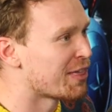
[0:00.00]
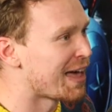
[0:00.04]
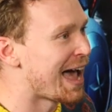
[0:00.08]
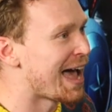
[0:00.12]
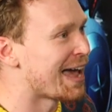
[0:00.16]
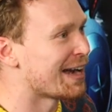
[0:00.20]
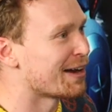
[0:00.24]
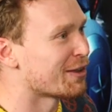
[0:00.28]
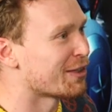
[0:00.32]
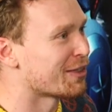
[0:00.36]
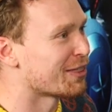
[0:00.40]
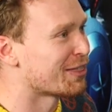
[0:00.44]

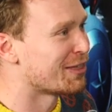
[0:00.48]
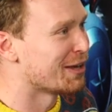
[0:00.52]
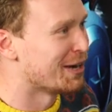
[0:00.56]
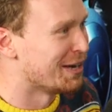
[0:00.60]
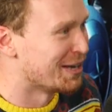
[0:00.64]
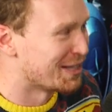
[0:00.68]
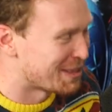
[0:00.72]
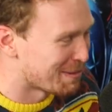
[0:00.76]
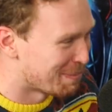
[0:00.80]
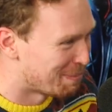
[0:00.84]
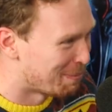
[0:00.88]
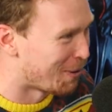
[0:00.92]
that
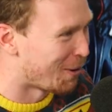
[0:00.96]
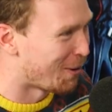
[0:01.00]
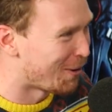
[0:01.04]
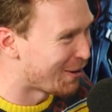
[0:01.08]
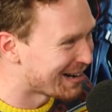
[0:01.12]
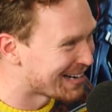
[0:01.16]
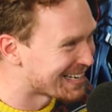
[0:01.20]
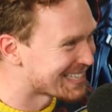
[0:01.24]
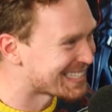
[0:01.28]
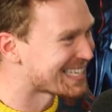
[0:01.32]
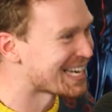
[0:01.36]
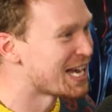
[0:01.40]
the, the,
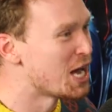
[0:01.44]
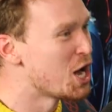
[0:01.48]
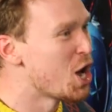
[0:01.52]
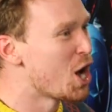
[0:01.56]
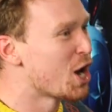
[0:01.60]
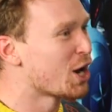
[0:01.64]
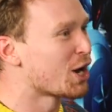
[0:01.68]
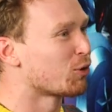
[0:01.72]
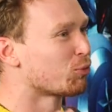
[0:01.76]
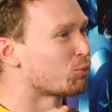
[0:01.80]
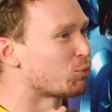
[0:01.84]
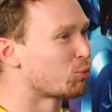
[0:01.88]
boys
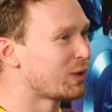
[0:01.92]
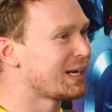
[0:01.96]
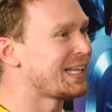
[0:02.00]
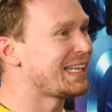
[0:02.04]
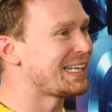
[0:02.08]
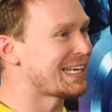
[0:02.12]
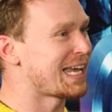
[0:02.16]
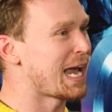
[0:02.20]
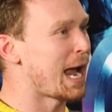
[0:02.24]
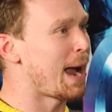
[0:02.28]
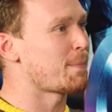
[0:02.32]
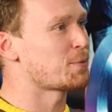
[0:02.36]

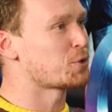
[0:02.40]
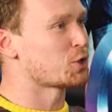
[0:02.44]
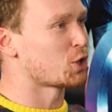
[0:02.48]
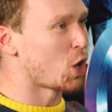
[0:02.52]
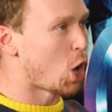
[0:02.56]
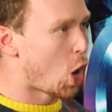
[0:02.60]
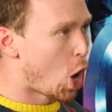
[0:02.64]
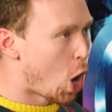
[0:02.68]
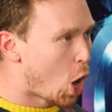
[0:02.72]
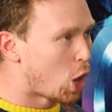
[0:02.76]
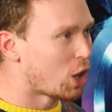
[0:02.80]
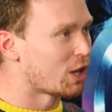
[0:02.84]
really captured
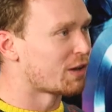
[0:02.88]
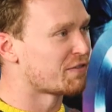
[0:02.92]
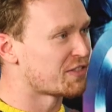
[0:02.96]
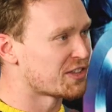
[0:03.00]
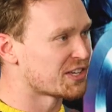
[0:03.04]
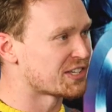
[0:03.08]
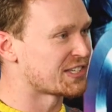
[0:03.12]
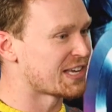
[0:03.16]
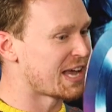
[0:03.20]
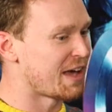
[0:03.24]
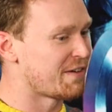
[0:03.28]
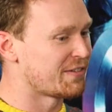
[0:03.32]
all of
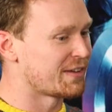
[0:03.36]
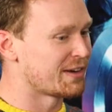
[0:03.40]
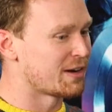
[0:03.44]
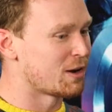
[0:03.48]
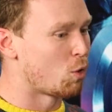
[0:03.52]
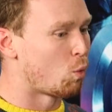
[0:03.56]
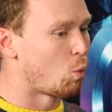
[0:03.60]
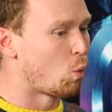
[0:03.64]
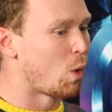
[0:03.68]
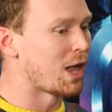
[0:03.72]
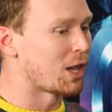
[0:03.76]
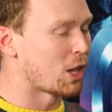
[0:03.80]
the seven
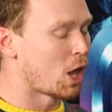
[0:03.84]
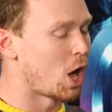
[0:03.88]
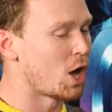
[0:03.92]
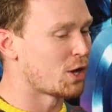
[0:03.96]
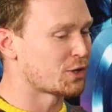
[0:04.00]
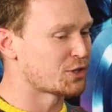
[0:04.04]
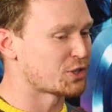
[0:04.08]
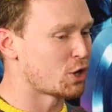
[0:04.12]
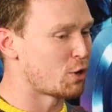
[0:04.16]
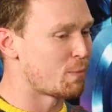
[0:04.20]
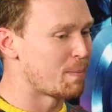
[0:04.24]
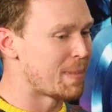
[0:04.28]
while
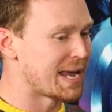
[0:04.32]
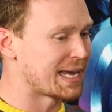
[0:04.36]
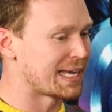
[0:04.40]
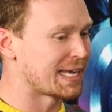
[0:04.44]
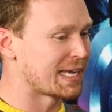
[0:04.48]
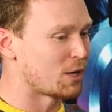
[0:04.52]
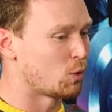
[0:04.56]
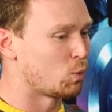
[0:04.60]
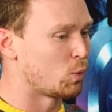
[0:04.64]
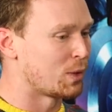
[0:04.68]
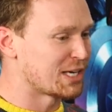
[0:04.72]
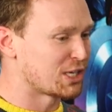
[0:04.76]
also
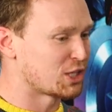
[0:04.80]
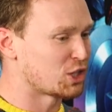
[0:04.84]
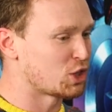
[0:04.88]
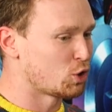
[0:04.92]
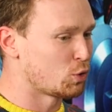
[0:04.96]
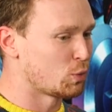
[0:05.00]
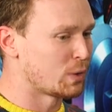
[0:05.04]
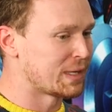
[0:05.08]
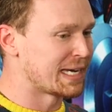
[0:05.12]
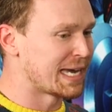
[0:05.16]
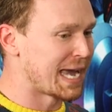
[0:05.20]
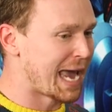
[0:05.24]
making Wee
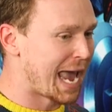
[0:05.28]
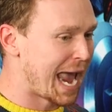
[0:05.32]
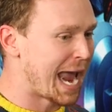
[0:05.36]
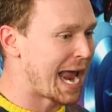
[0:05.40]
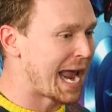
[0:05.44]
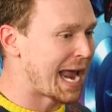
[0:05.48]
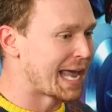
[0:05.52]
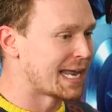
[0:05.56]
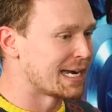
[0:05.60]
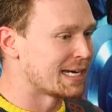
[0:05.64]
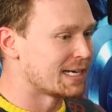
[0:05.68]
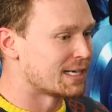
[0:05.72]
Hughie
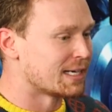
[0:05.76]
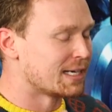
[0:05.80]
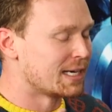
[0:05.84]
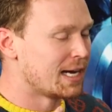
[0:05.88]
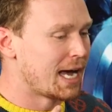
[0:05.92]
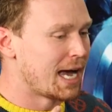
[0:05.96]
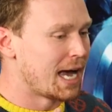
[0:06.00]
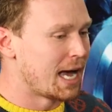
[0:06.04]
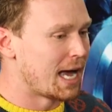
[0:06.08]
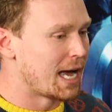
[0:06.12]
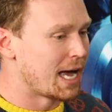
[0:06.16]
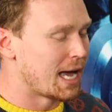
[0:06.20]
and
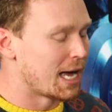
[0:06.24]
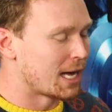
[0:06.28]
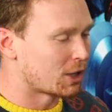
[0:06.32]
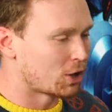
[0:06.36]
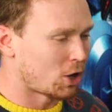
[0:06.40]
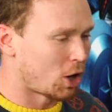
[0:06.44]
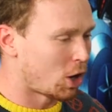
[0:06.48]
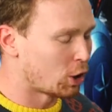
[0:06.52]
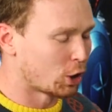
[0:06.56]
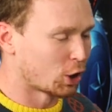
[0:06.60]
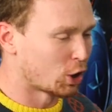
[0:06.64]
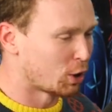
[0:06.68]
uh,
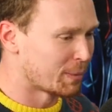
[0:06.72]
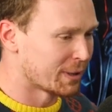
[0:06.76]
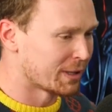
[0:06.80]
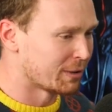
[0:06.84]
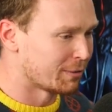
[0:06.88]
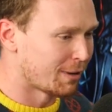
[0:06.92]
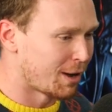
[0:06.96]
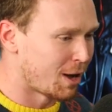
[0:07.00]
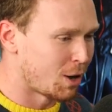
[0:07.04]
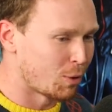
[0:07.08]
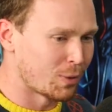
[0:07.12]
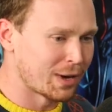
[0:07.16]
Karl
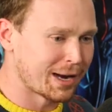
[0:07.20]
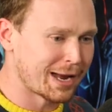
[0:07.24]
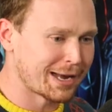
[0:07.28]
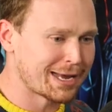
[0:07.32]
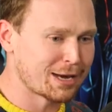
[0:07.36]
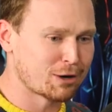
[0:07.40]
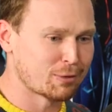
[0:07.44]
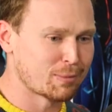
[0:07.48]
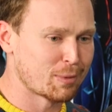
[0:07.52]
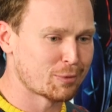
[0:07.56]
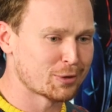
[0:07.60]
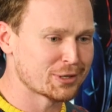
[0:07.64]
Urban. Oh, wait, I
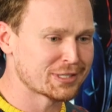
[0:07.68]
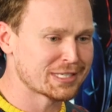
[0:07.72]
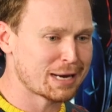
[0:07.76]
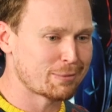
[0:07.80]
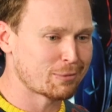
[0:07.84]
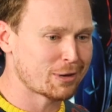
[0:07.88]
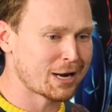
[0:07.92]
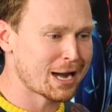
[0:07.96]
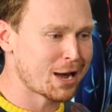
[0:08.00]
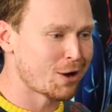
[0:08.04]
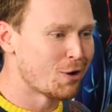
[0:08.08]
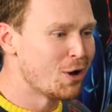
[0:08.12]
can't remember his
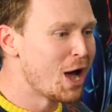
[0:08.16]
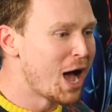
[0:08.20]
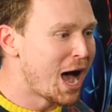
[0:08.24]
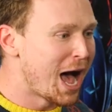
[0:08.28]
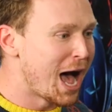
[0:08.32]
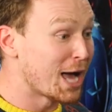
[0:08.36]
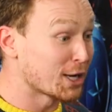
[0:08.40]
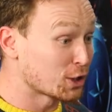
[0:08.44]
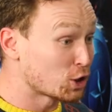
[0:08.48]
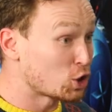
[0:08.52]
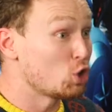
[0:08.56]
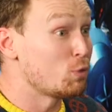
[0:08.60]
name right now.
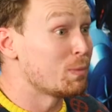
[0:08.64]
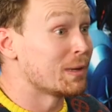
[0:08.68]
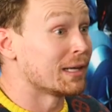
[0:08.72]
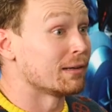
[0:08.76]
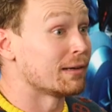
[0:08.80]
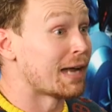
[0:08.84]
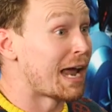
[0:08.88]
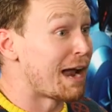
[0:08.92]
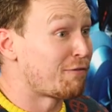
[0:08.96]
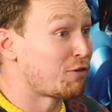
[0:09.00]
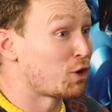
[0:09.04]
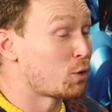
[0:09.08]
Uh,
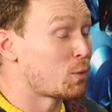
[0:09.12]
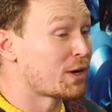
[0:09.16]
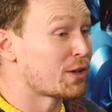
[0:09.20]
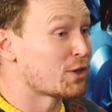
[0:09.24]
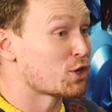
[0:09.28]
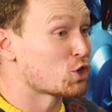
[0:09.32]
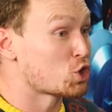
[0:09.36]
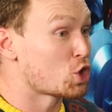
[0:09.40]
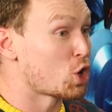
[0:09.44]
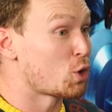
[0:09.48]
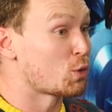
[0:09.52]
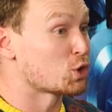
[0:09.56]
human. Everyone in
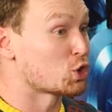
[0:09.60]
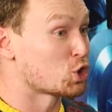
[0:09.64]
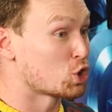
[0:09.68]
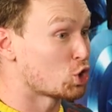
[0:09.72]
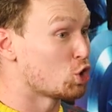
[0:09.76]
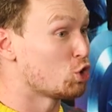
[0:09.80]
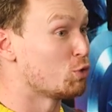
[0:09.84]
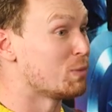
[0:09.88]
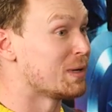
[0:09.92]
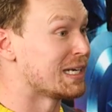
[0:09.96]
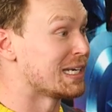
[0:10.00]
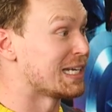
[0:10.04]
the show is
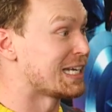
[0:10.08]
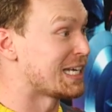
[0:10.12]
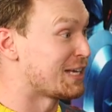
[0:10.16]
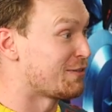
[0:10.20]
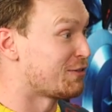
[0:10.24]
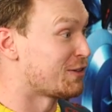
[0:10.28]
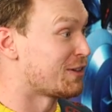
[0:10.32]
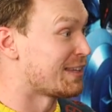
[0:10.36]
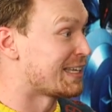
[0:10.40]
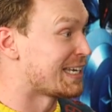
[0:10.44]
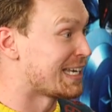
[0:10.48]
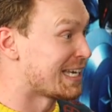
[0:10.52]
human,
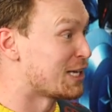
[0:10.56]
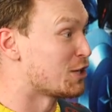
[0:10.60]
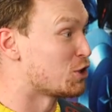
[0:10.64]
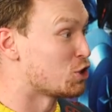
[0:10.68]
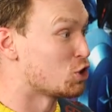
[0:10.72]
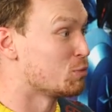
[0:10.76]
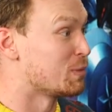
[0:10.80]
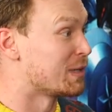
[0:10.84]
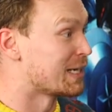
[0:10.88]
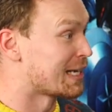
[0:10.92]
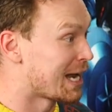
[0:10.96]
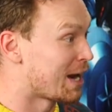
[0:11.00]
even the
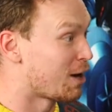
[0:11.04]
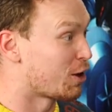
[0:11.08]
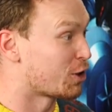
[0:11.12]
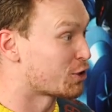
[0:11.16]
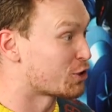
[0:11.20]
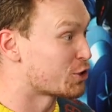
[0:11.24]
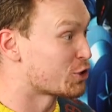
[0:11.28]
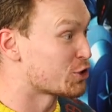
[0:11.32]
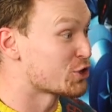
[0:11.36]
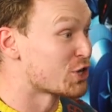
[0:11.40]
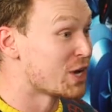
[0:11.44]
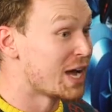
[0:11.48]
inhuman
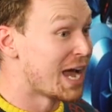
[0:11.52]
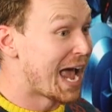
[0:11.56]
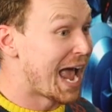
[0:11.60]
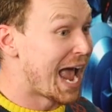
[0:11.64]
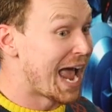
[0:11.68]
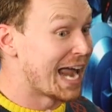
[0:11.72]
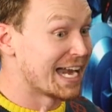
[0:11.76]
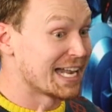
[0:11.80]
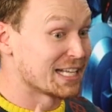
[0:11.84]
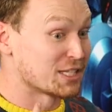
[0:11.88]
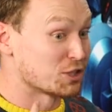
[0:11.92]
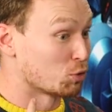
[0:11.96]
characters,
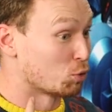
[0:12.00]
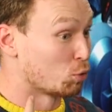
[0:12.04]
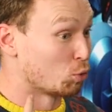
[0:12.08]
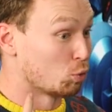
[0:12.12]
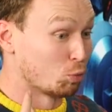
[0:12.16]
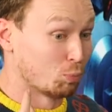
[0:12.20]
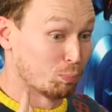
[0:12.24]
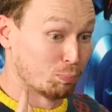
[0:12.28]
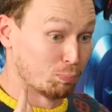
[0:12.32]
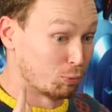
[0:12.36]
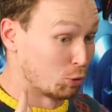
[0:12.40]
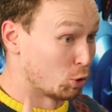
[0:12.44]
and it's
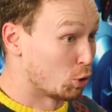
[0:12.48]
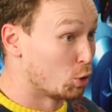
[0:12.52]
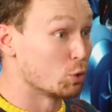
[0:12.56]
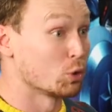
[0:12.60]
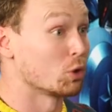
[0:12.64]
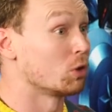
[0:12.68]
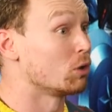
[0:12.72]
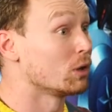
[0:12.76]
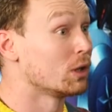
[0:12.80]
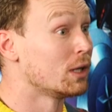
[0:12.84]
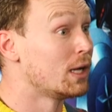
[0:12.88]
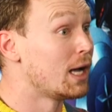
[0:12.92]

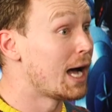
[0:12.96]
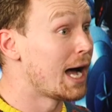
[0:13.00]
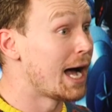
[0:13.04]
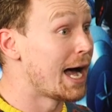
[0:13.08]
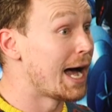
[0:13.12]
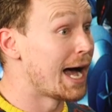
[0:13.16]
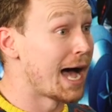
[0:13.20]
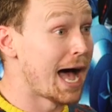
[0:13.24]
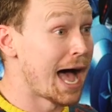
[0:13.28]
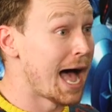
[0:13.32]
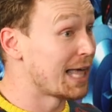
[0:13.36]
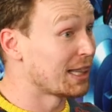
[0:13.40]
brutal. Mm-hmm.
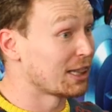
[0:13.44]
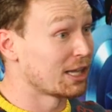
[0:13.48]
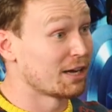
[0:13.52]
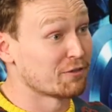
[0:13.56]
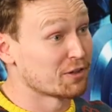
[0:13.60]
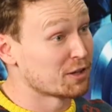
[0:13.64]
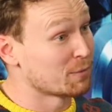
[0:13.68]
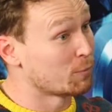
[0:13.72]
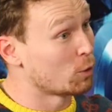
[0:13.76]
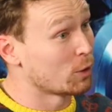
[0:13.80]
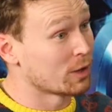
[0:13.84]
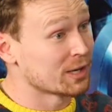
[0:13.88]
Uh, I
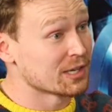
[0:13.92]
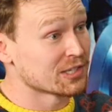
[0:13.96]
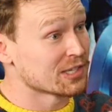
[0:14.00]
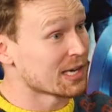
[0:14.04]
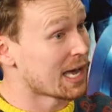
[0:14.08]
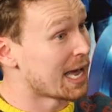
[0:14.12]
loved the boys.